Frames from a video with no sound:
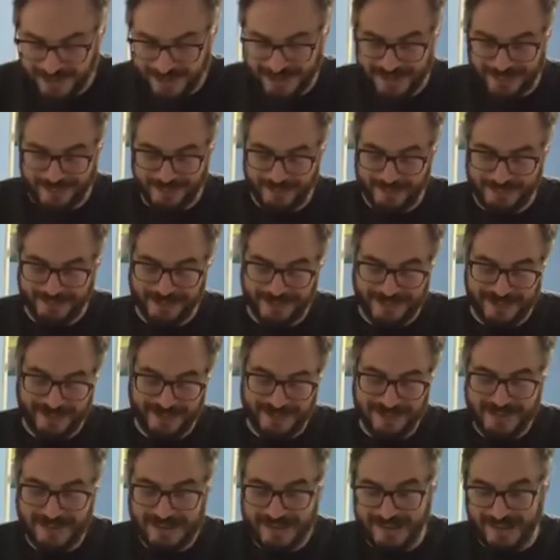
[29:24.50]
got to
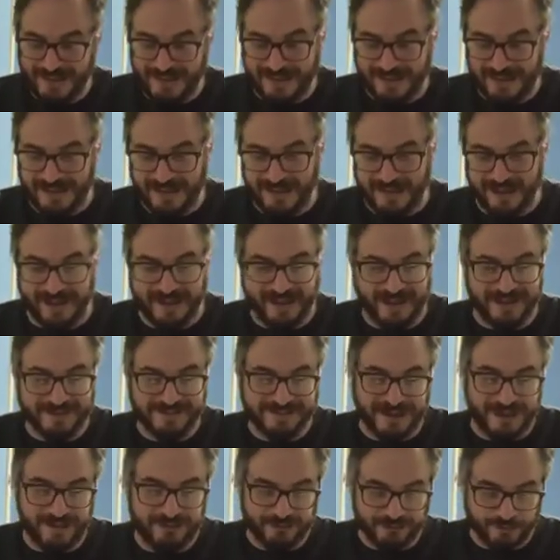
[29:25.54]
admit. I
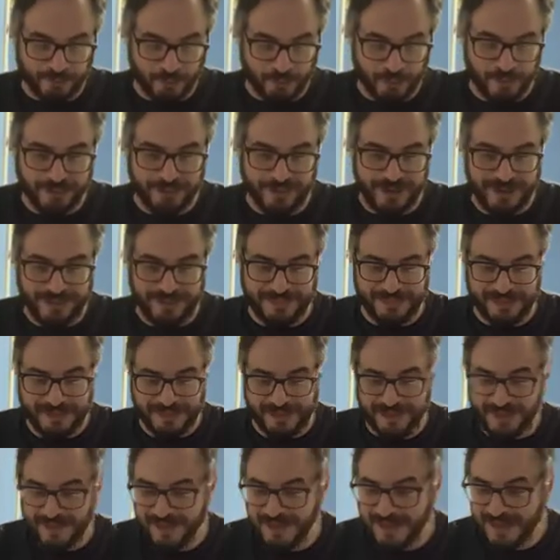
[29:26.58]
doubt it's worth
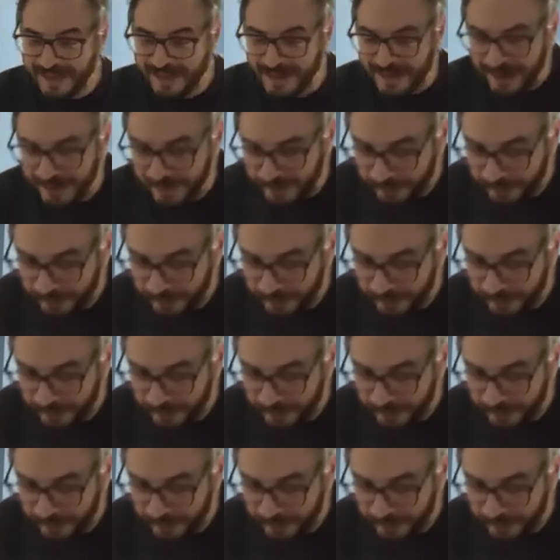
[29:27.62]
anything, and I